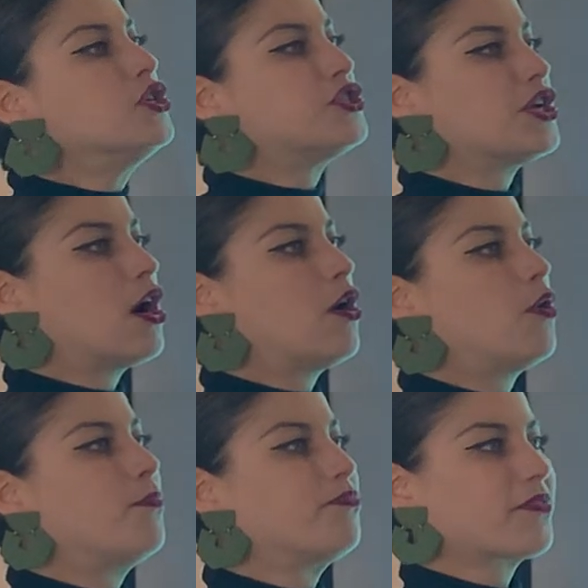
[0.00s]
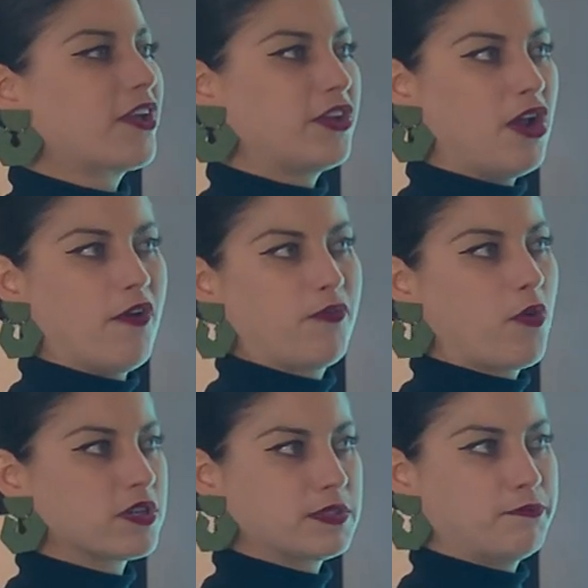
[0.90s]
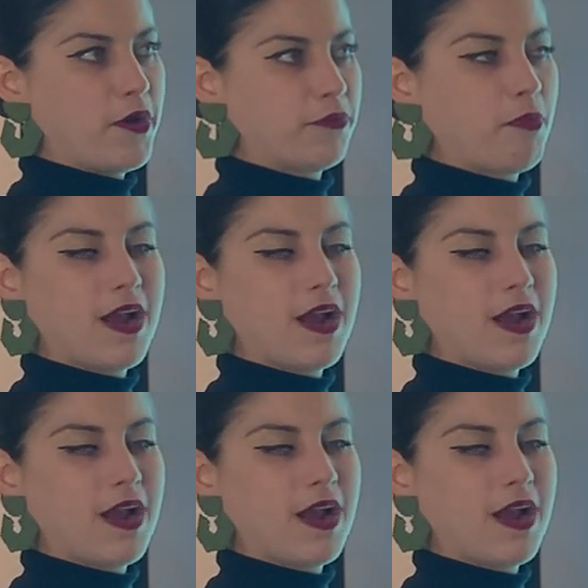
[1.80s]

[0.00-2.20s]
So, you know, of course, both